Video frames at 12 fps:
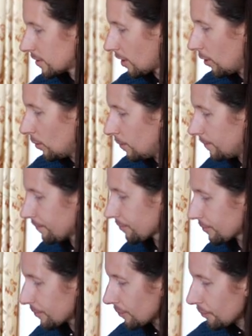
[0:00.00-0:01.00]
So
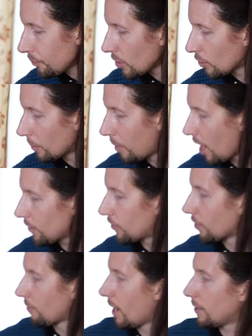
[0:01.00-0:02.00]
you can pass
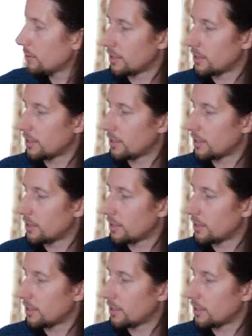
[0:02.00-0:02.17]
this around.